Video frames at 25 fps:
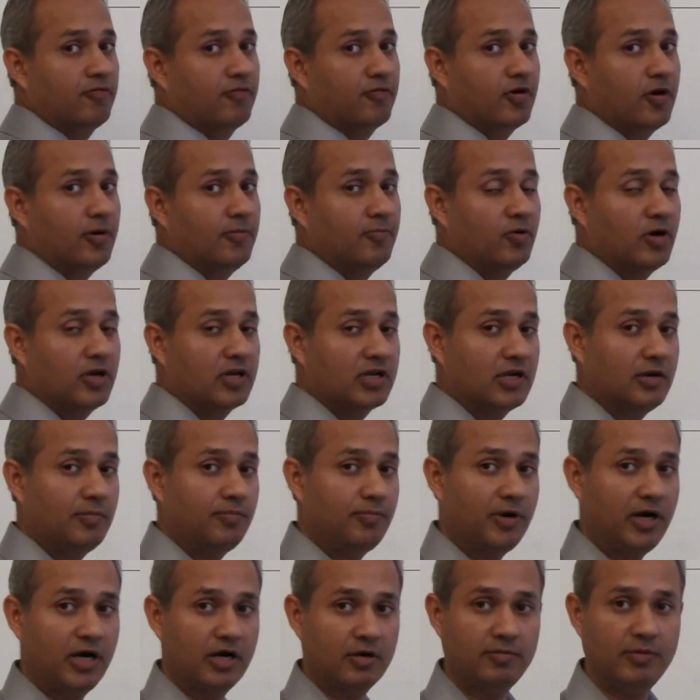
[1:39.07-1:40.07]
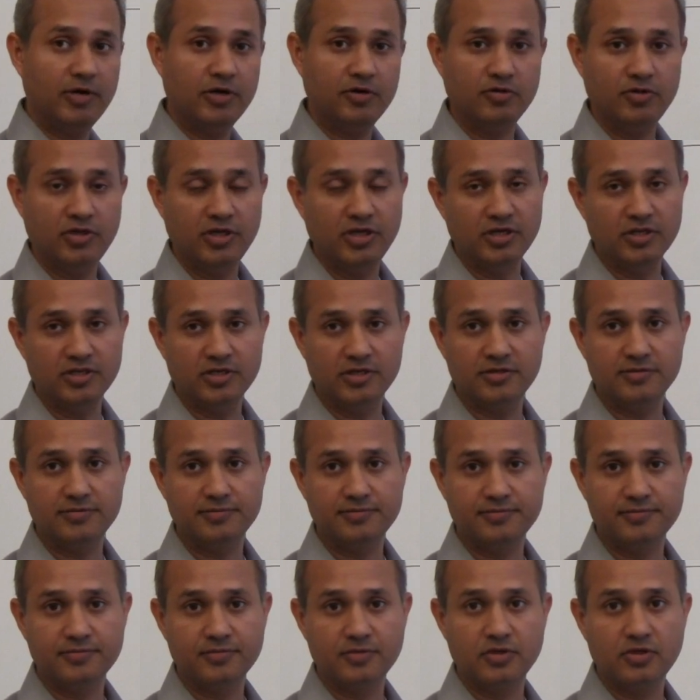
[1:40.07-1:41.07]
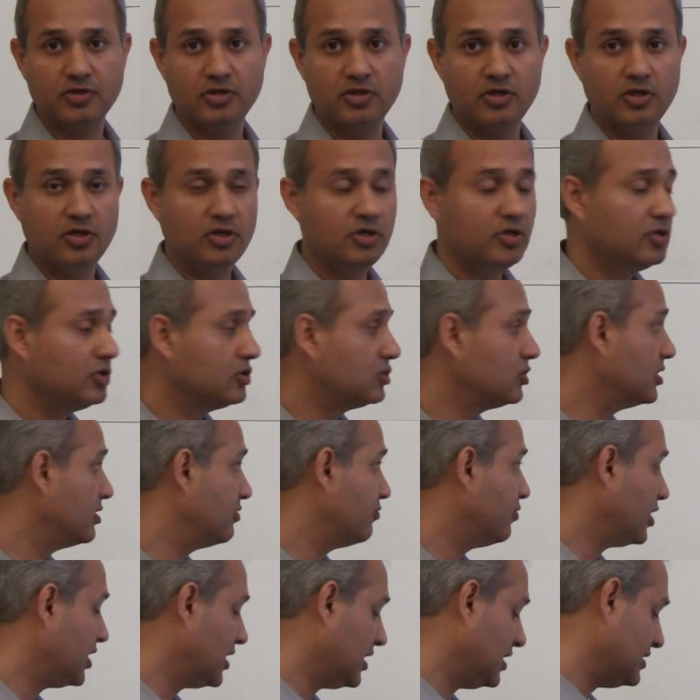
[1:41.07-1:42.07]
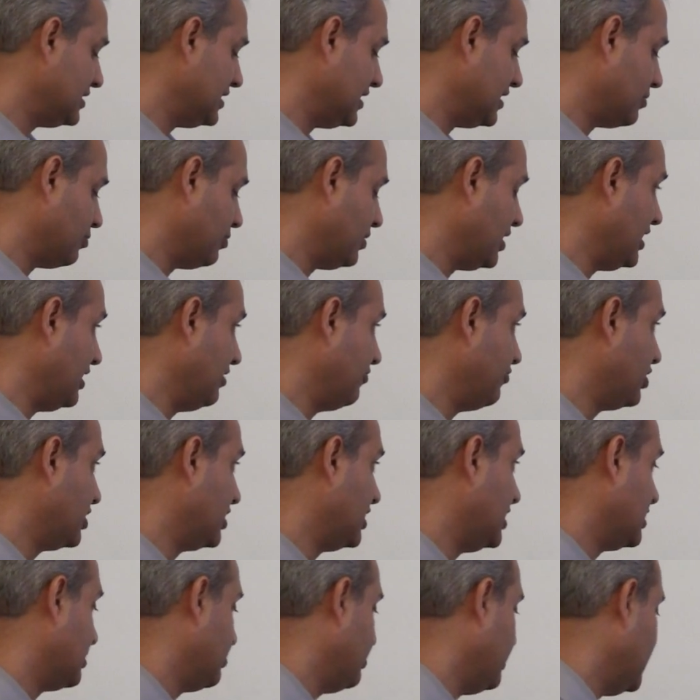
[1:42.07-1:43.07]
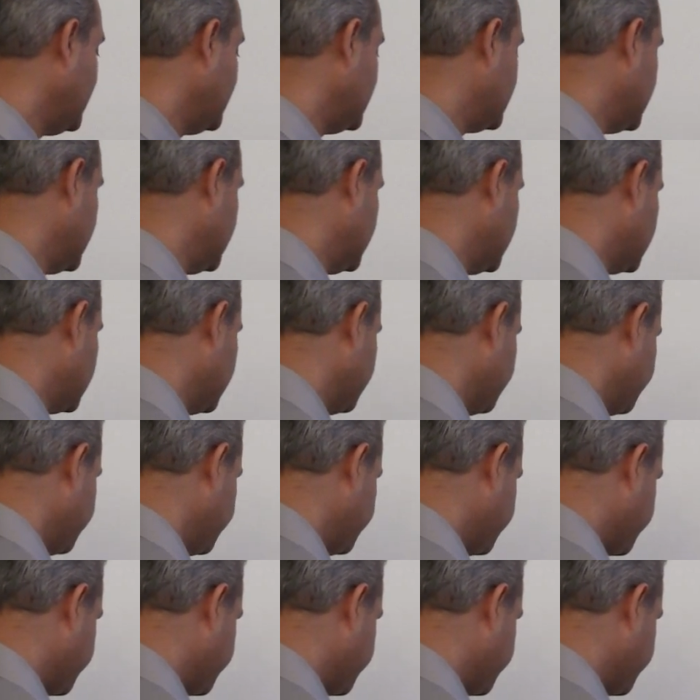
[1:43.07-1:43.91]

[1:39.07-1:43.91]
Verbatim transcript: from one compartment to the other so what does that mean what that means is